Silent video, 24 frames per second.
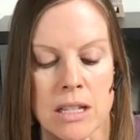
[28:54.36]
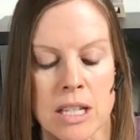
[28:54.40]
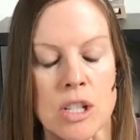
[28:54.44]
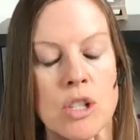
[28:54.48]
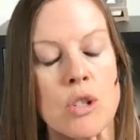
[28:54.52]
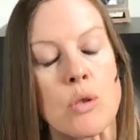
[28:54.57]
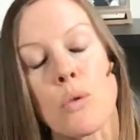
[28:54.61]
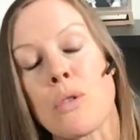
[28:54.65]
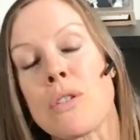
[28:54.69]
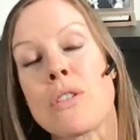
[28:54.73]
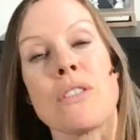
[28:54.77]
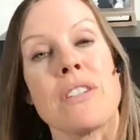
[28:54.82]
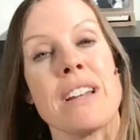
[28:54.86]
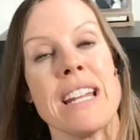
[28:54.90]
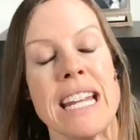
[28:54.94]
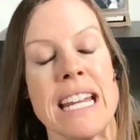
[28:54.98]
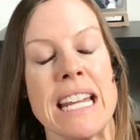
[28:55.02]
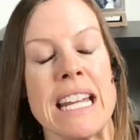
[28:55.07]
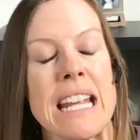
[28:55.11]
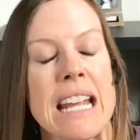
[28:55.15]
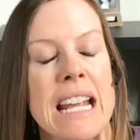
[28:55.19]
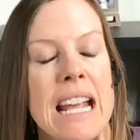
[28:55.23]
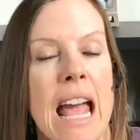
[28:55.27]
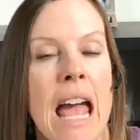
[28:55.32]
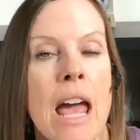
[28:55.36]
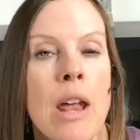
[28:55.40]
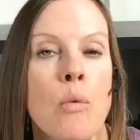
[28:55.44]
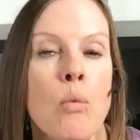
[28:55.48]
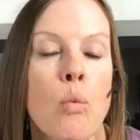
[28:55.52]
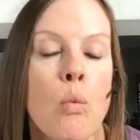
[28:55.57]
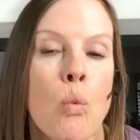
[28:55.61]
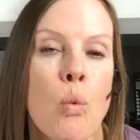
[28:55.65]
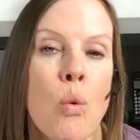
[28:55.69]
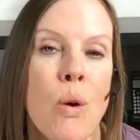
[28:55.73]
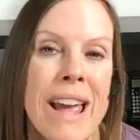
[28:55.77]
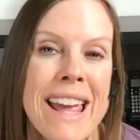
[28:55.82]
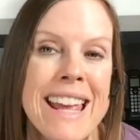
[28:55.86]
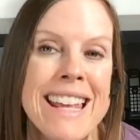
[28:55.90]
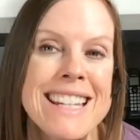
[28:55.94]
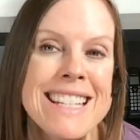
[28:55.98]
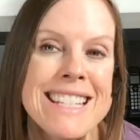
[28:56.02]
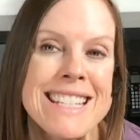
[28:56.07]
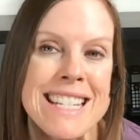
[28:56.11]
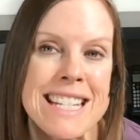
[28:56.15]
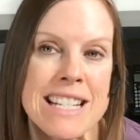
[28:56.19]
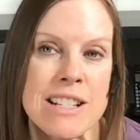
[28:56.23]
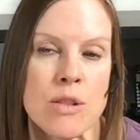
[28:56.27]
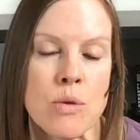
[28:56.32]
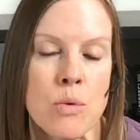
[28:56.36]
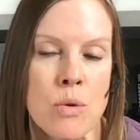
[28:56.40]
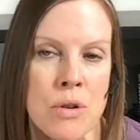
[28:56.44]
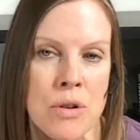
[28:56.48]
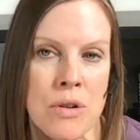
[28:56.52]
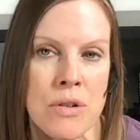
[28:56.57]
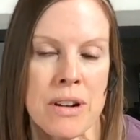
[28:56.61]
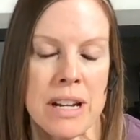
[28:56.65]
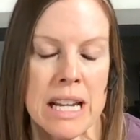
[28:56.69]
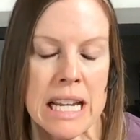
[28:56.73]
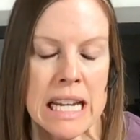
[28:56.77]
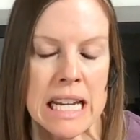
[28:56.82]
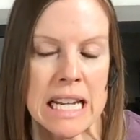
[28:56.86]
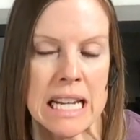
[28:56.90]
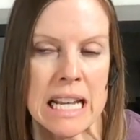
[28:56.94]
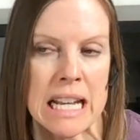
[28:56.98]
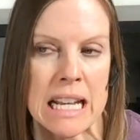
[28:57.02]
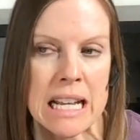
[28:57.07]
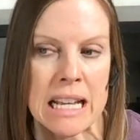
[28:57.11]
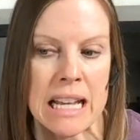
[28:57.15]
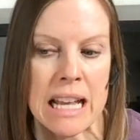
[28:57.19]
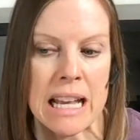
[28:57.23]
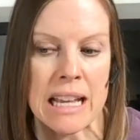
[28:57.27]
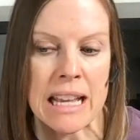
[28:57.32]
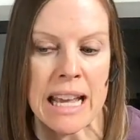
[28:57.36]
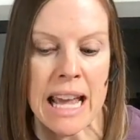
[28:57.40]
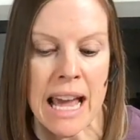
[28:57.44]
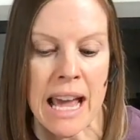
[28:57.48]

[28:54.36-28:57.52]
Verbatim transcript: disordered eating and when disordered eating